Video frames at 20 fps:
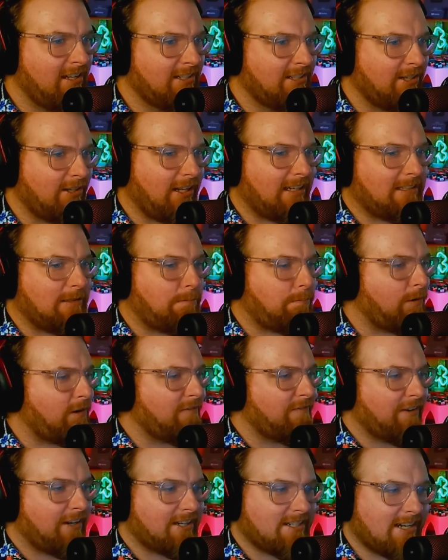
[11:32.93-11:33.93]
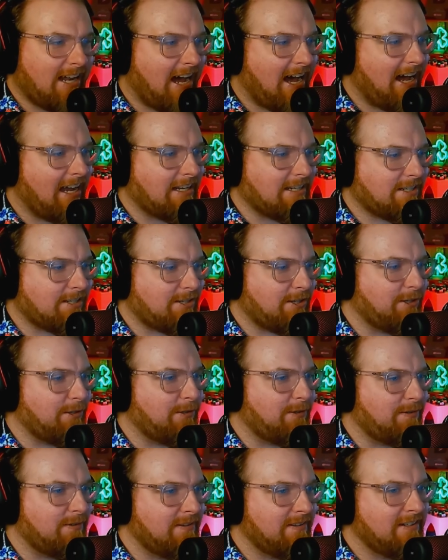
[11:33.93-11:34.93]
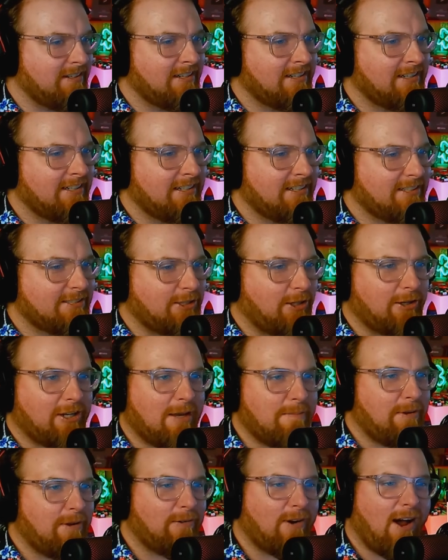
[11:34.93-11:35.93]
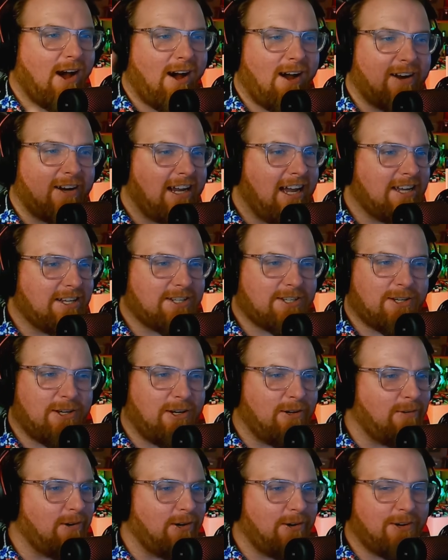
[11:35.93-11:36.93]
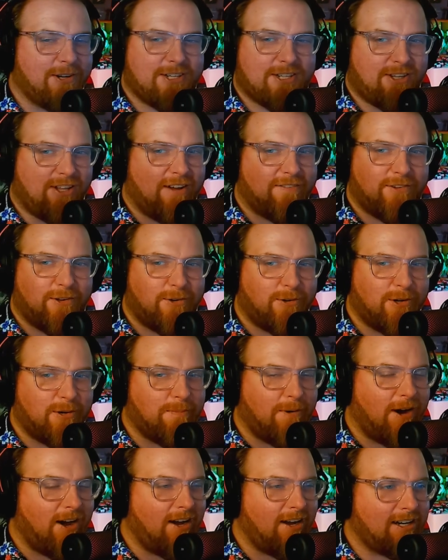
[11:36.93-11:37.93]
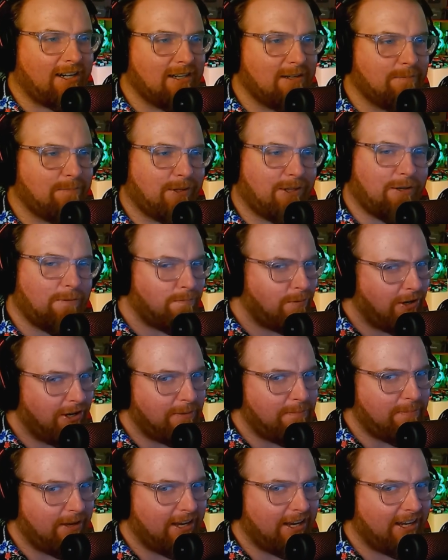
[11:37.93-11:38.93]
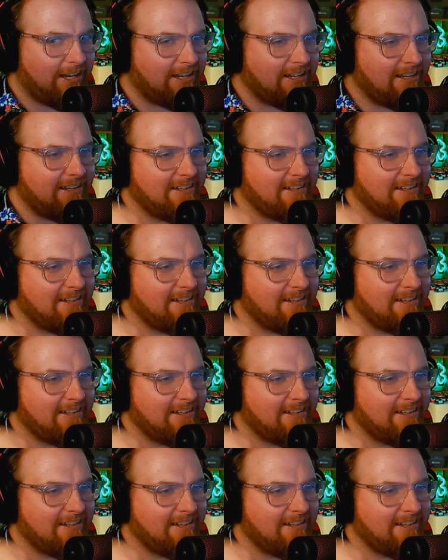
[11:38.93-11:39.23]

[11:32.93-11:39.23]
They're like the perfect size too. Don't get me wrong, I still will always love the Unimog, but they're pretty big.